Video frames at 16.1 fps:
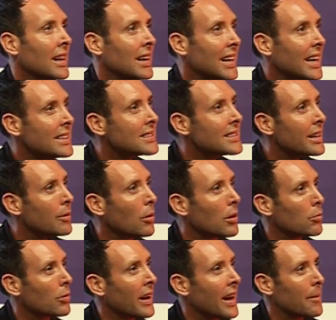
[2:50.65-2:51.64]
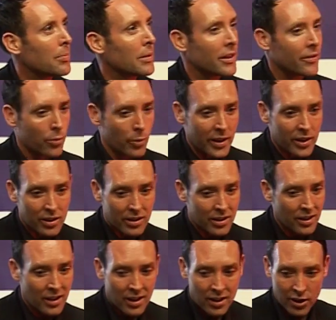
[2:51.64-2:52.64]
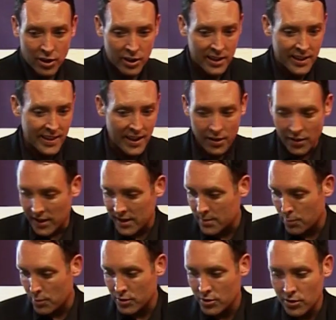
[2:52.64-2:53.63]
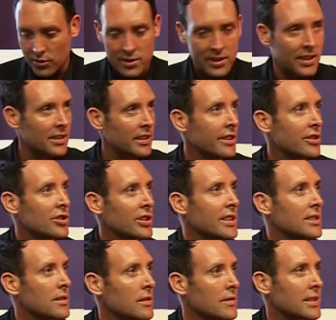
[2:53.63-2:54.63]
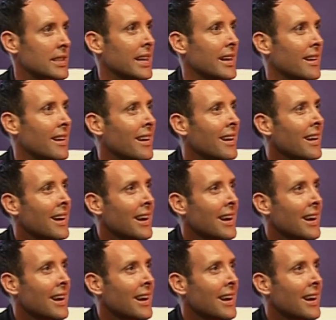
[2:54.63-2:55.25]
Let's see what would happen if we could, here he is producing these sheets of skin.